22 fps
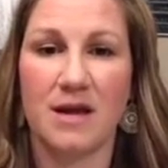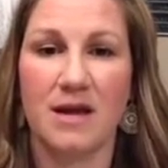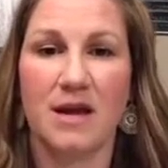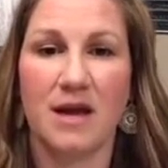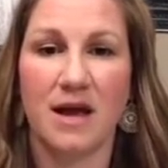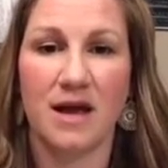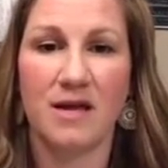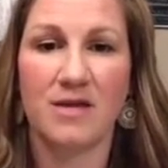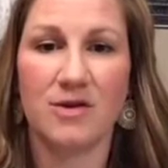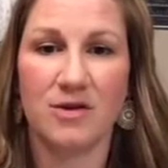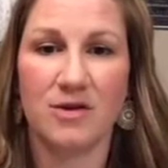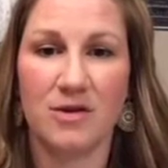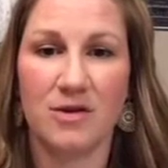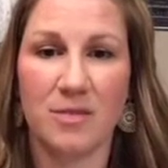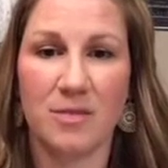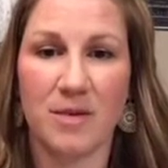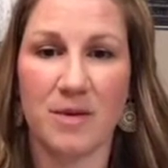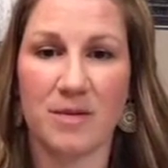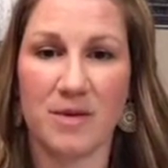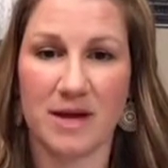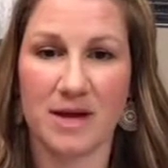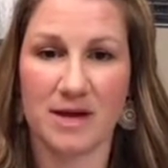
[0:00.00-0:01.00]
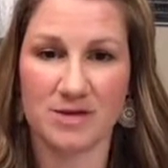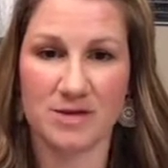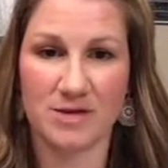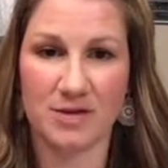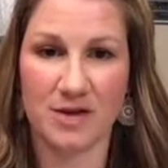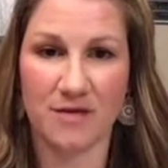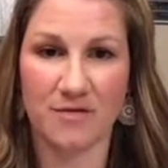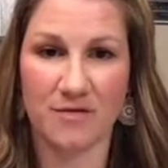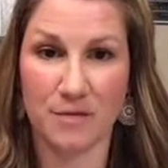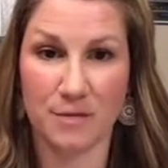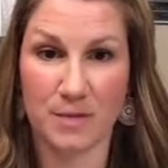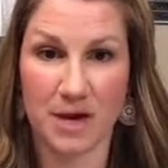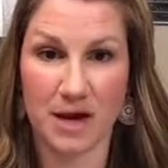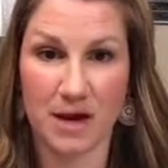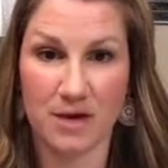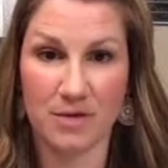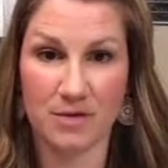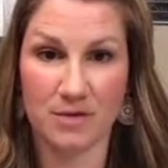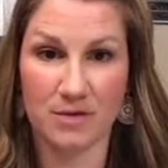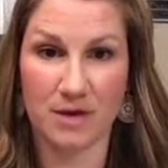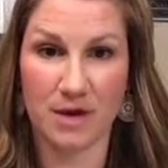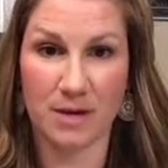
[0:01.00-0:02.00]
Heather, you could probably answer that for me, how
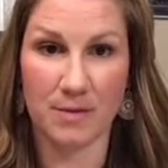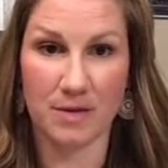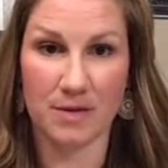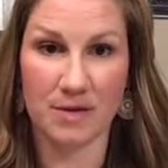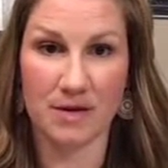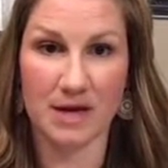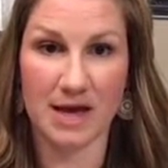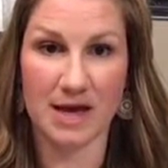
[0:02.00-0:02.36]
they're labeled.